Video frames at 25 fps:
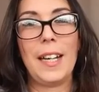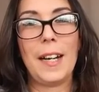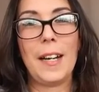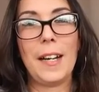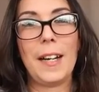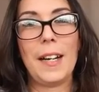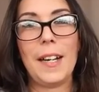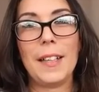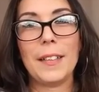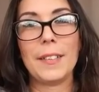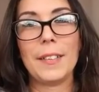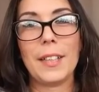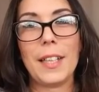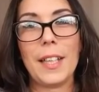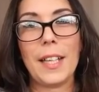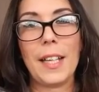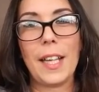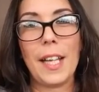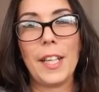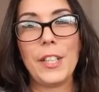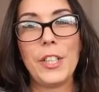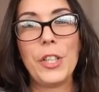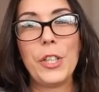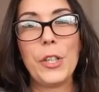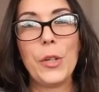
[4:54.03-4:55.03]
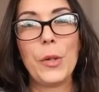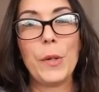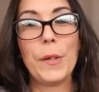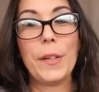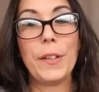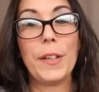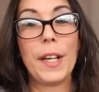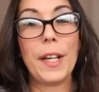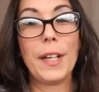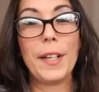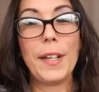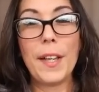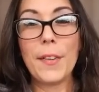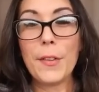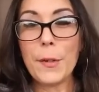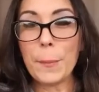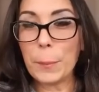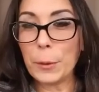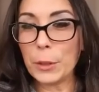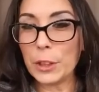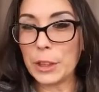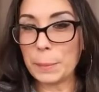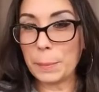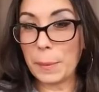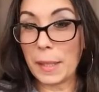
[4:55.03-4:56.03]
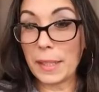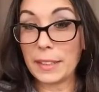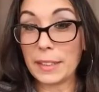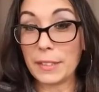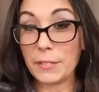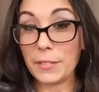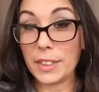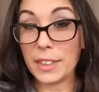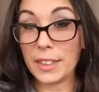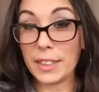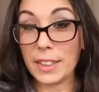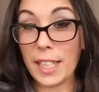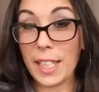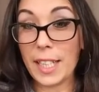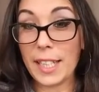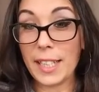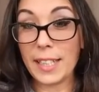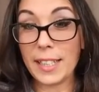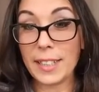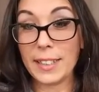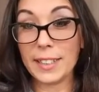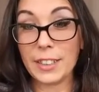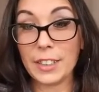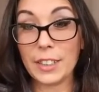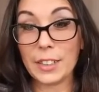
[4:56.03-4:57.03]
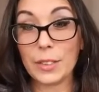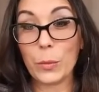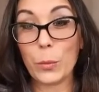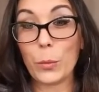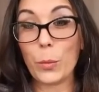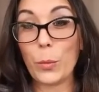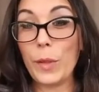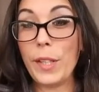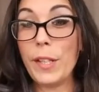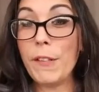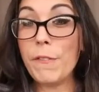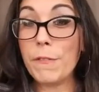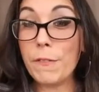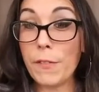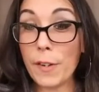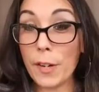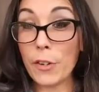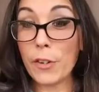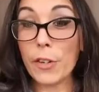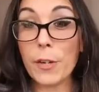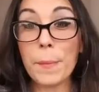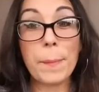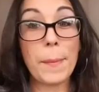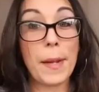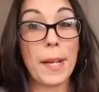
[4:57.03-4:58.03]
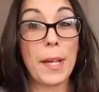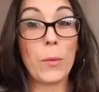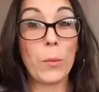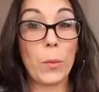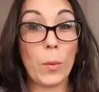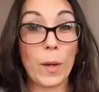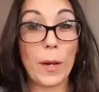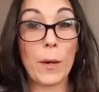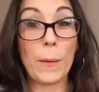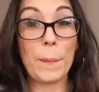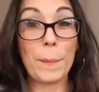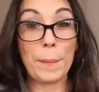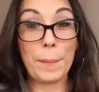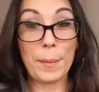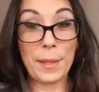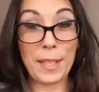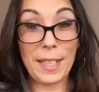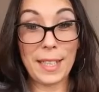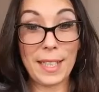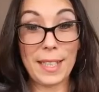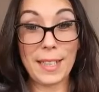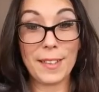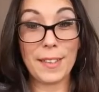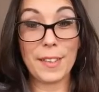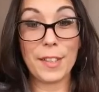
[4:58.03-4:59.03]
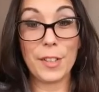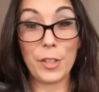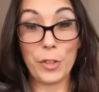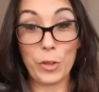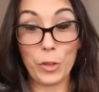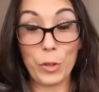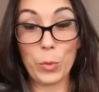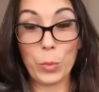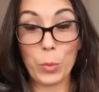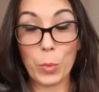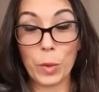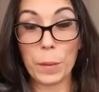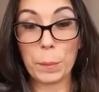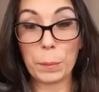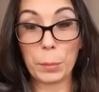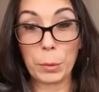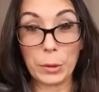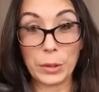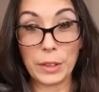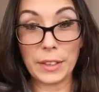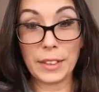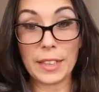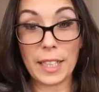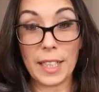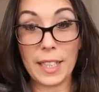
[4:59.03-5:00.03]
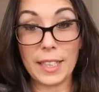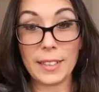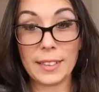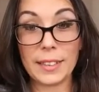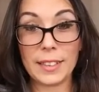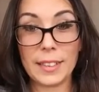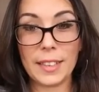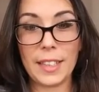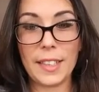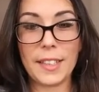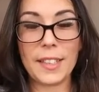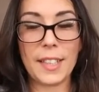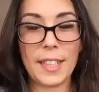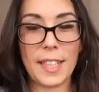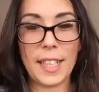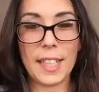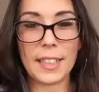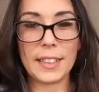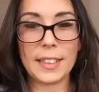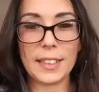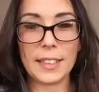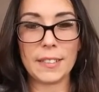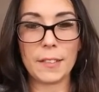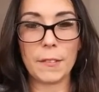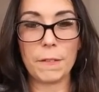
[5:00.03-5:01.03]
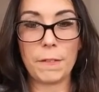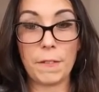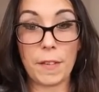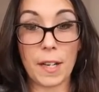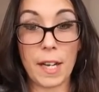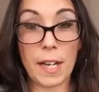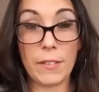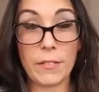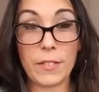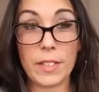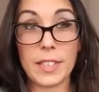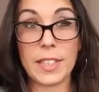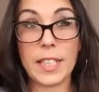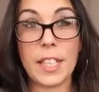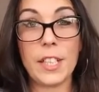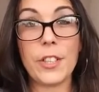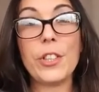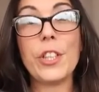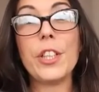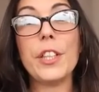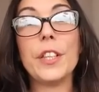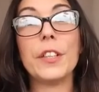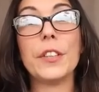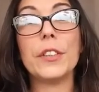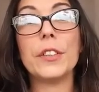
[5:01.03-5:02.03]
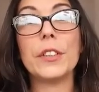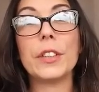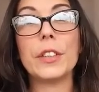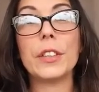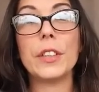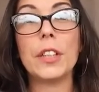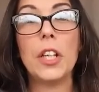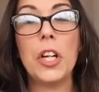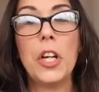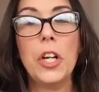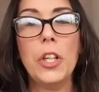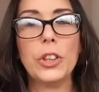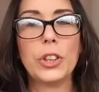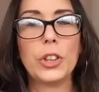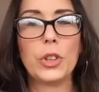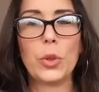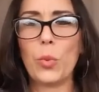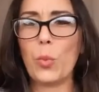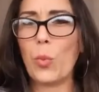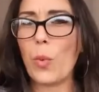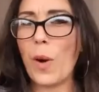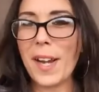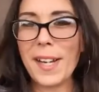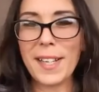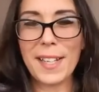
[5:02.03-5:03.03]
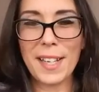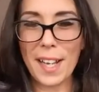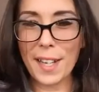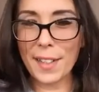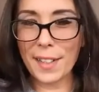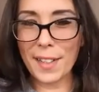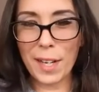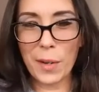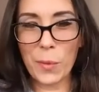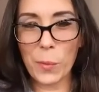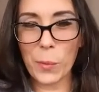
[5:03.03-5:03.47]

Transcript: Uh, and you know, an, another perspective to take is we very may well be the new one percent in the next five to ten years. So why not